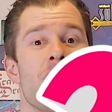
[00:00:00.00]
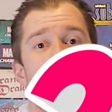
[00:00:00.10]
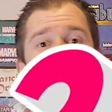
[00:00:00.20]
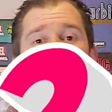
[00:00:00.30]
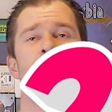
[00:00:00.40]

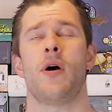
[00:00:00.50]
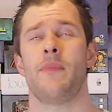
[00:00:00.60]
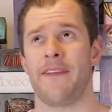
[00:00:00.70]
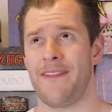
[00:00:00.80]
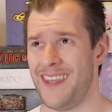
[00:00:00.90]
comes
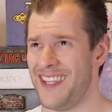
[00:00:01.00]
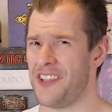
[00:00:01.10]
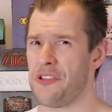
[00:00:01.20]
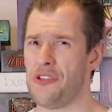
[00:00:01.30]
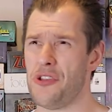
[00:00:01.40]
from, I think,
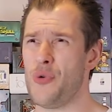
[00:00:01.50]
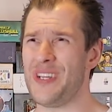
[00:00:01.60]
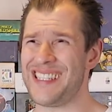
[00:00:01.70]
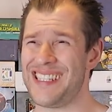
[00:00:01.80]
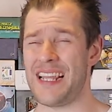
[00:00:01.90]
the
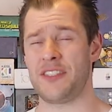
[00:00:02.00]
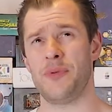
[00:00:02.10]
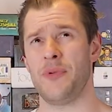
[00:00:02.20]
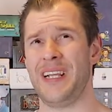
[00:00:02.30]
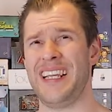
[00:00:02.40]
newest set
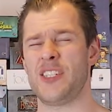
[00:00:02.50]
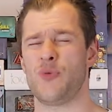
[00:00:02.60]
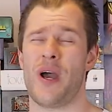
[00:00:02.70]
to release.